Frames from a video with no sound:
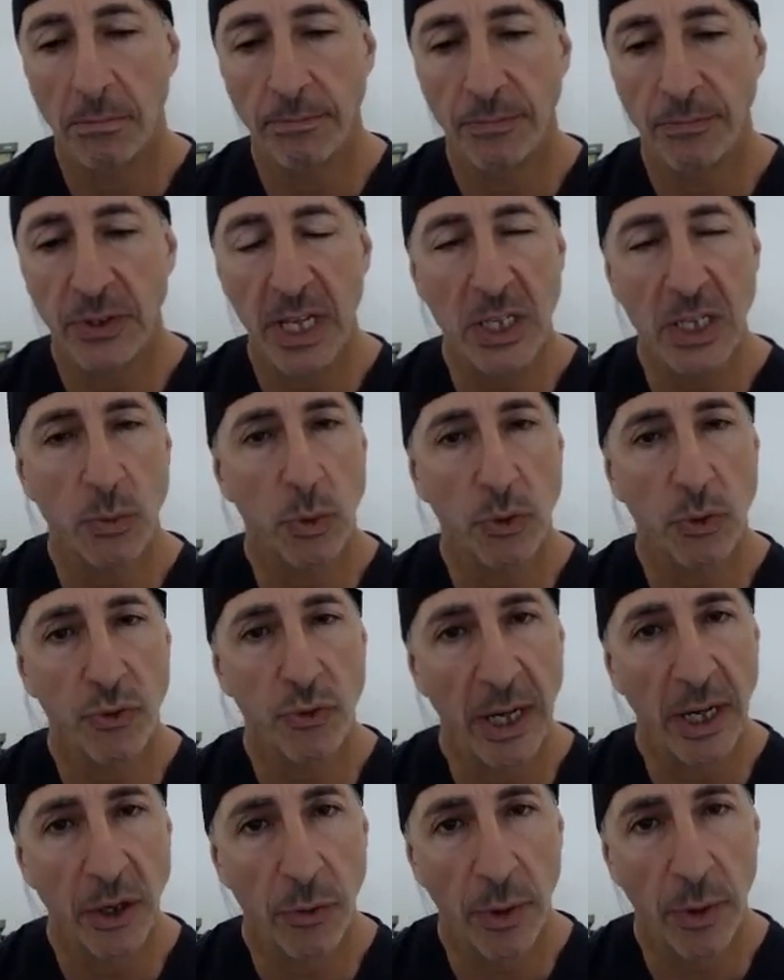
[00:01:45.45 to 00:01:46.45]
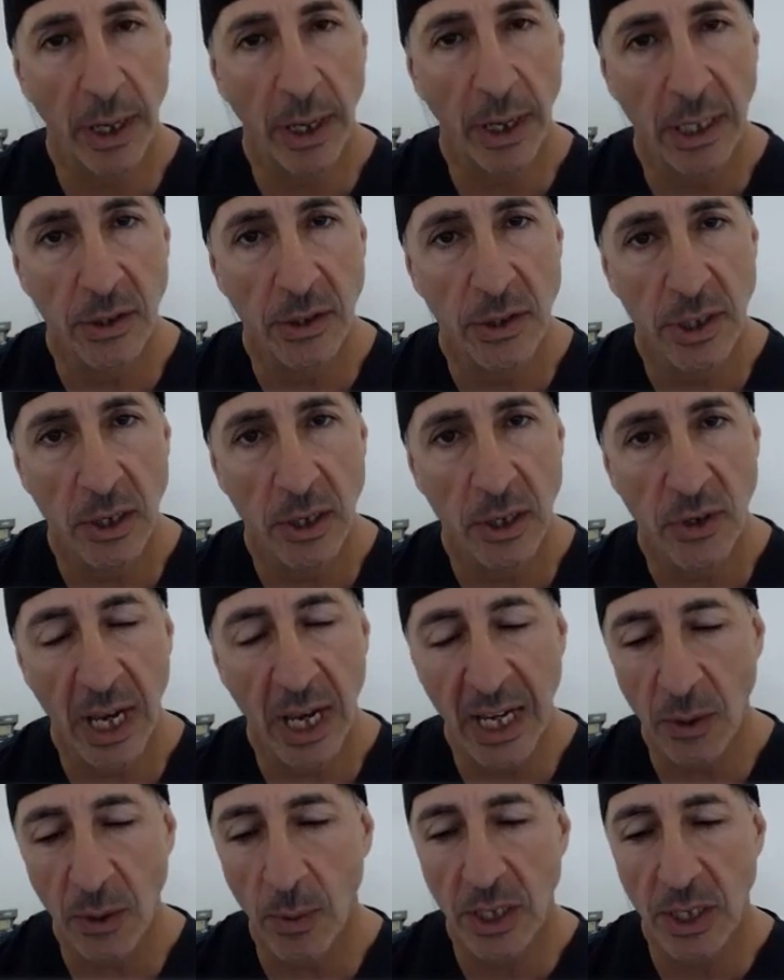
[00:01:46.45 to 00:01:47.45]
Tears would drain directly into the nose
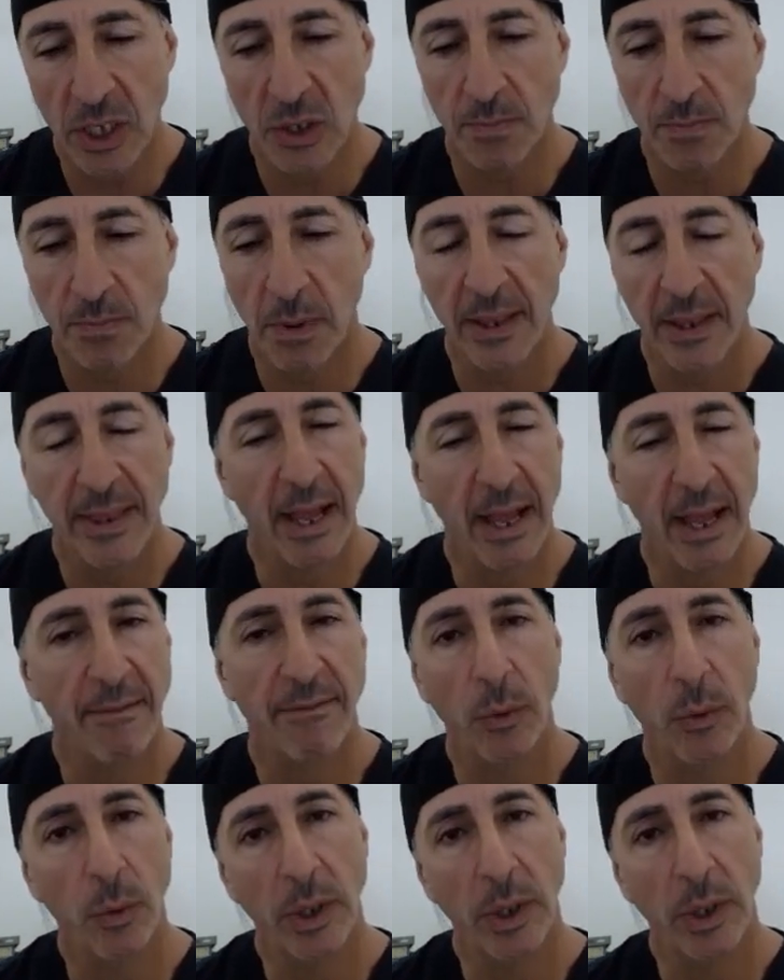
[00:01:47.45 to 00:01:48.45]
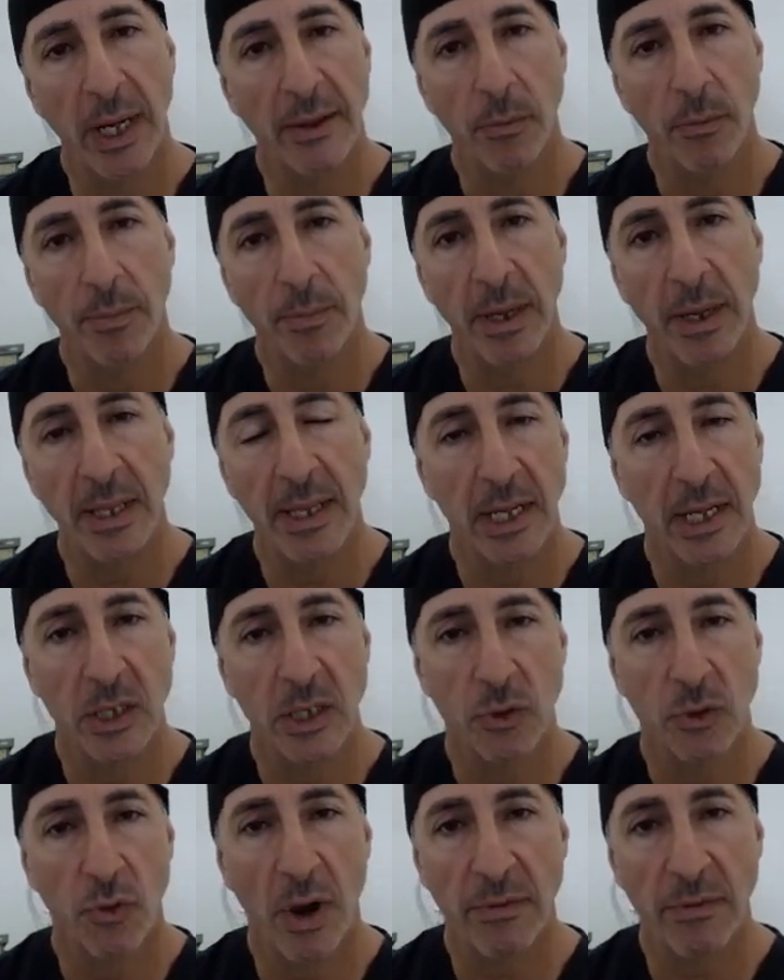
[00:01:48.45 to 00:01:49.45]
anyway, despite that fluid level be there, because
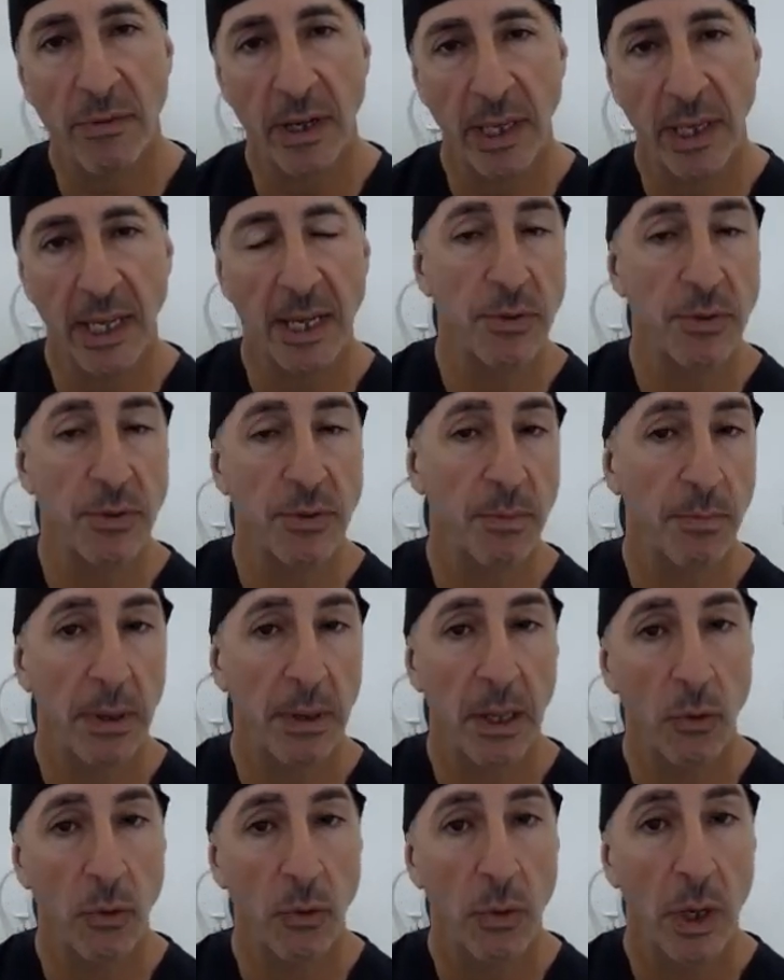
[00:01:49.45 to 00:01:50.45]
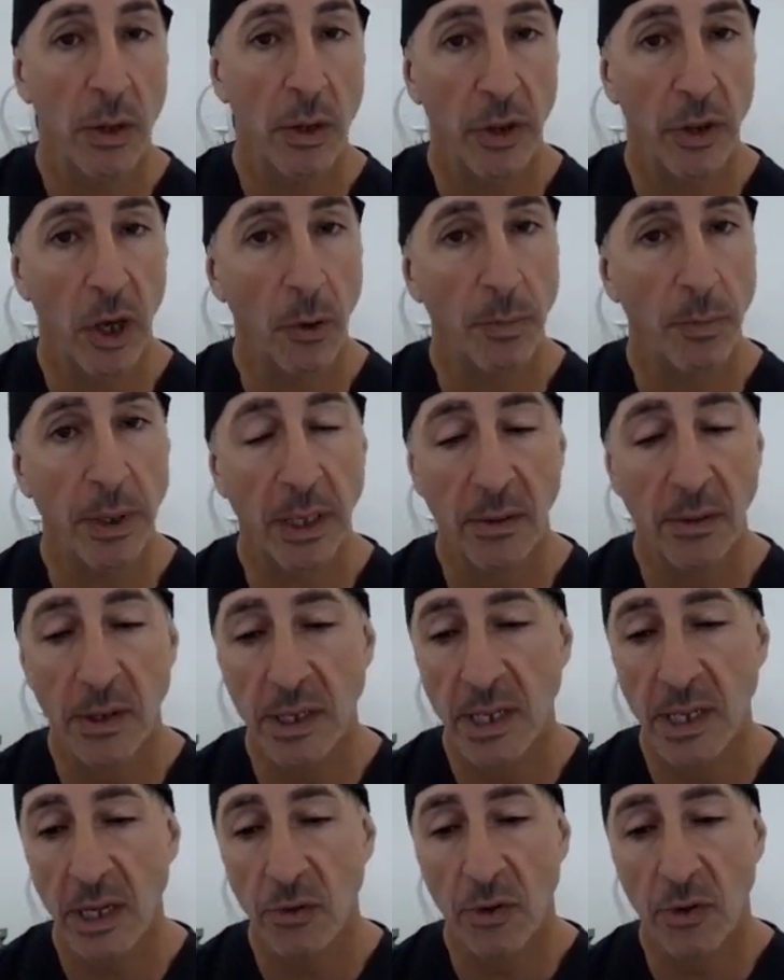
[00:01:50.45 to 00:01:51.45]
gravity keeps it below the opening of the
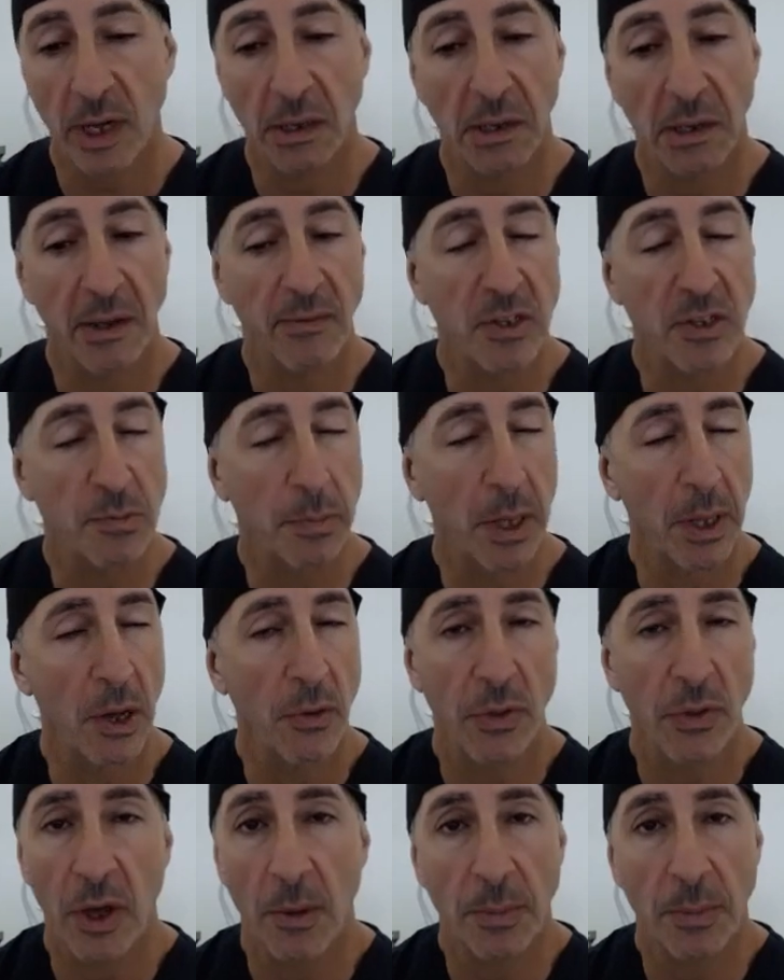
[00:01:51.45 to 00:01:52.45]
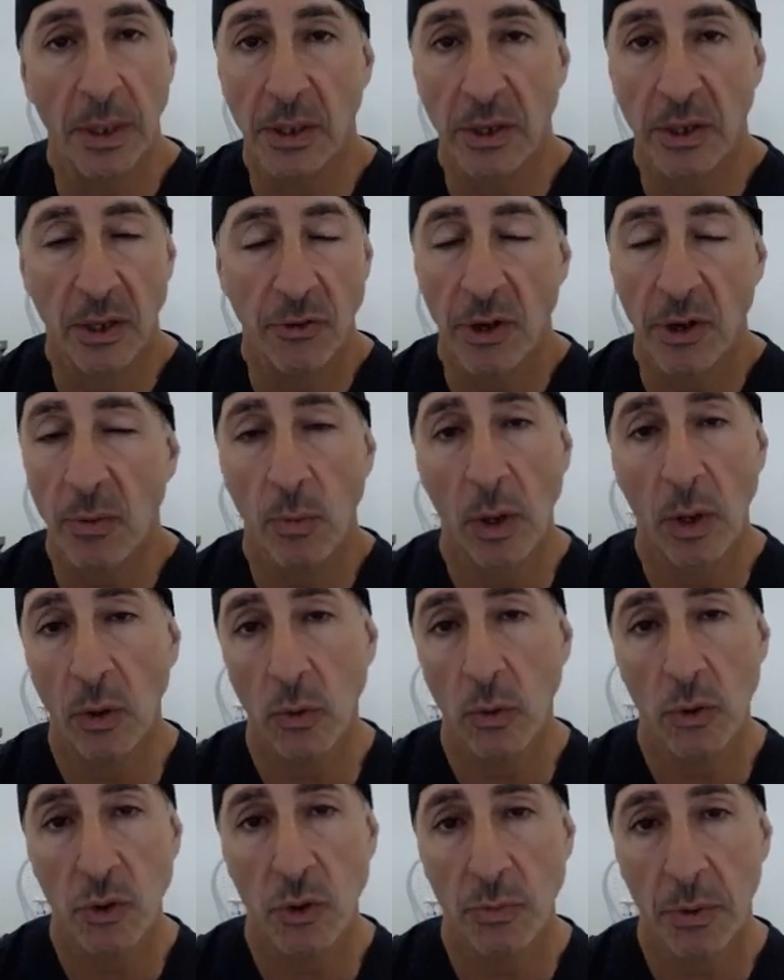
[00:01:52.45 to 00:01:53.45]
tear drain. If it's below the opening of the tear drain, it won't
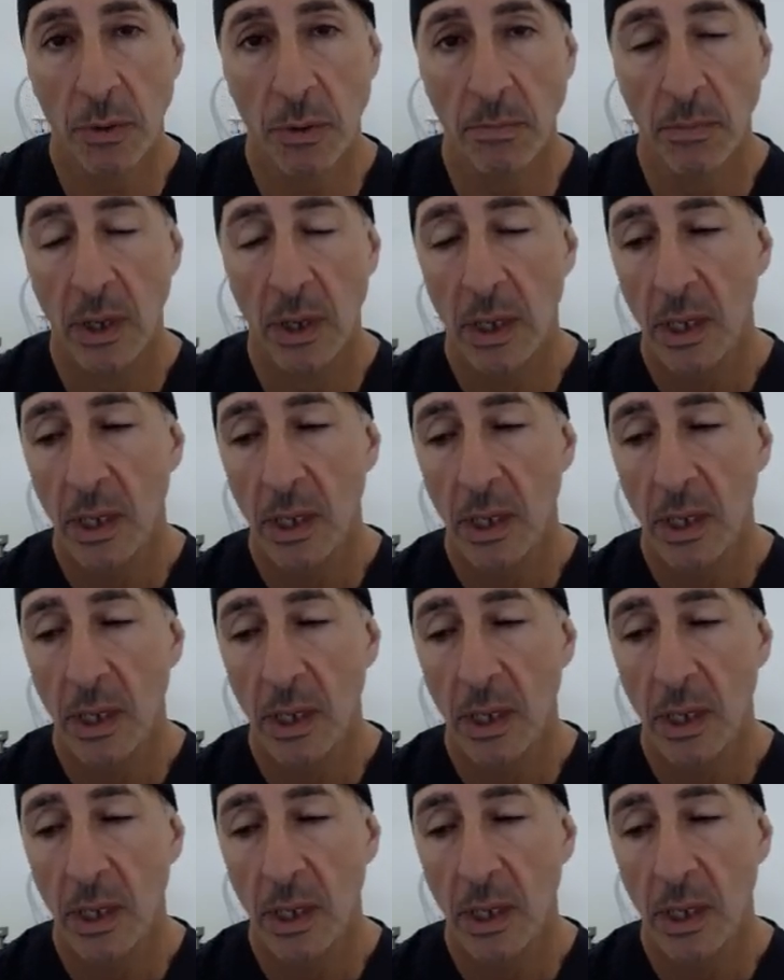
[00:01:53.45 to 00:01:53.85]
cause a problem.